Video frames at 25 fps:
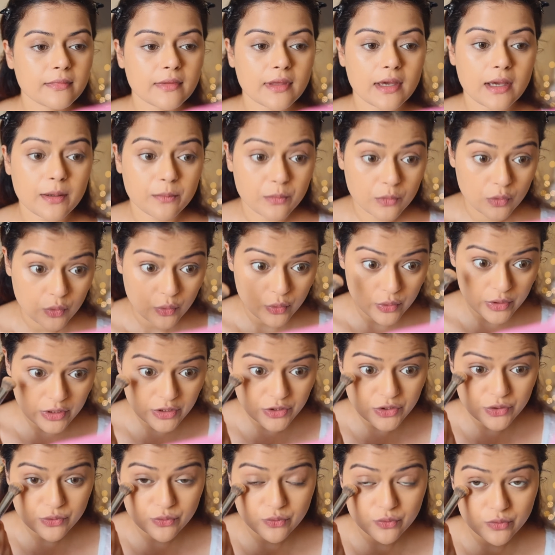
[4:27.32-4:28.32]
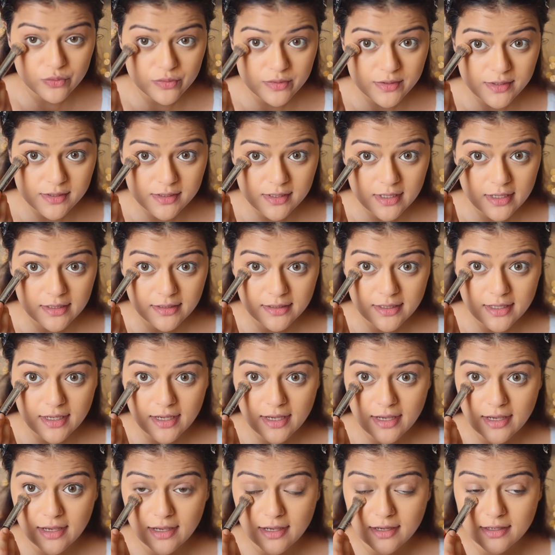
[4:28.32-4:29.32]
I'm going to set
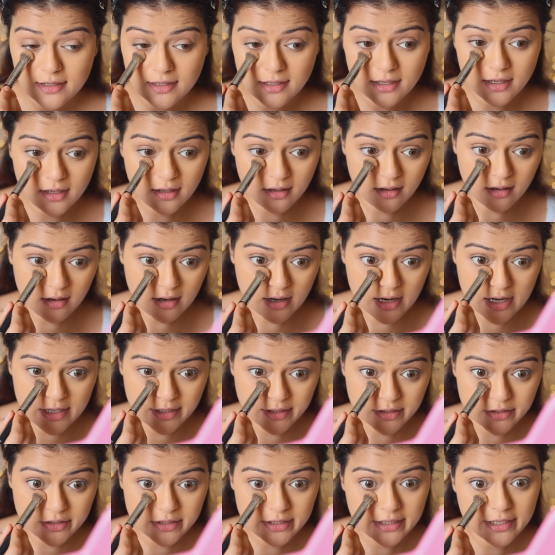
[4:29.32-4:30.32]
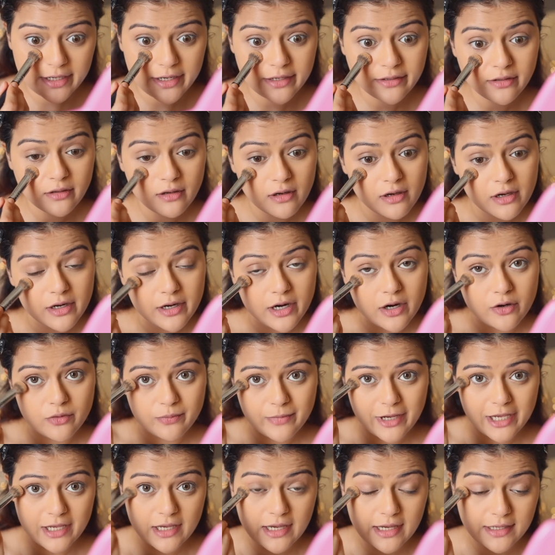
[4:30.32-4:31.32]
the area under and
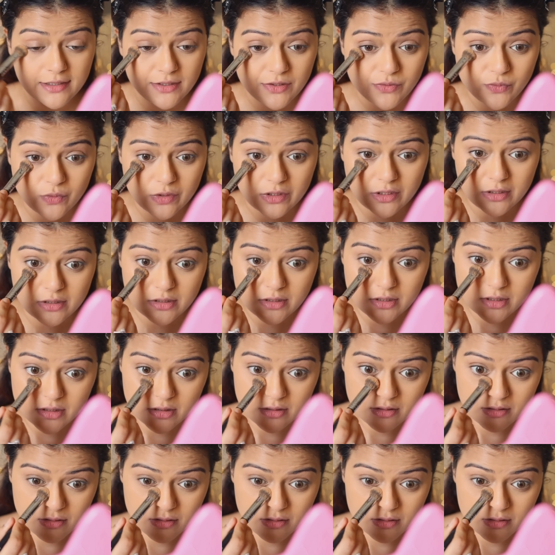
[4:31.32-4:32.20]
around my eyes with it.